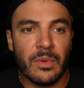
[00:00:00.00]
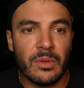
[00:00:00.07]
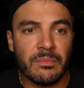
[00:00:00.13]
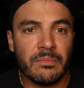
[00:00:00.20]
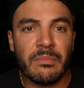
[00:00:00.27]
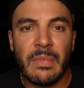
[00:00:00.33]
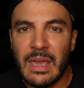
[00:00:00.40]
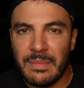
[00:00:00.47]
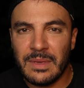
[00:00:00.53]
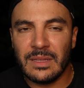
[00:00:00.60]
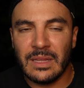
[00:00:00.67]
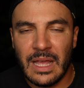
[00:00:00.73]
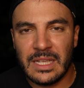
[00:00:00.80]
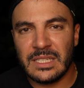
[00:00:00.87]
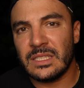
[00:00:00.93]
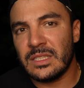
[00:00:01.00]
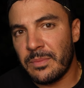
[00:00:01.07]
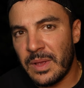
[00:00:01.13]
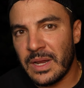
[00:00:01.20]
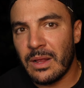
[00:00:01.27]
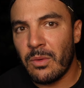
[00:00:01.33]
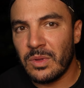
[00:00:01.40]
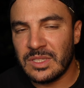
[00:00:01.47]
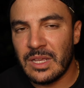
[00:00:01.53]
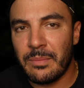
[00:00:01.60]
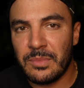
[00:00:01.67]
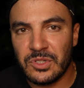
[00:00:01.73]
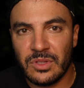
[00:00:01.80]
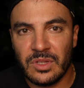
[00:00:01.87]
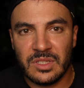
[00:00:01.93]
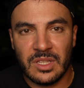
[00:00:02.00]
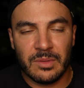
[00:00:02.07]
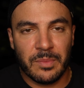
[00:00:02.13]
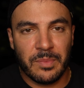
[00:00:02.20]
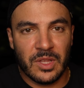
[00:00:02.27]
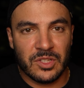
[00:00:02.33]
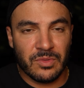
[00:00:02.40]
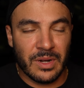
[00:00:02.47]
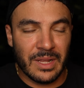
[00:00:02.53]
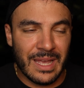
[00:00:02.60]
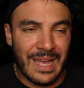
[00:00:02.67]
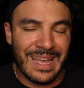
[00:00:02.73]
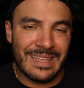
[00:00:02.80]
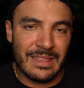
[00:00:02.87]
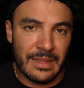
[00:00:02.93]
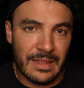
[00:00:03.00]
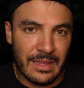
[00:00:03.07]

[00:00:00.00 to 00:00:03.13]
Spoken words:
maybe less depending on what temperature the pit's running at. And then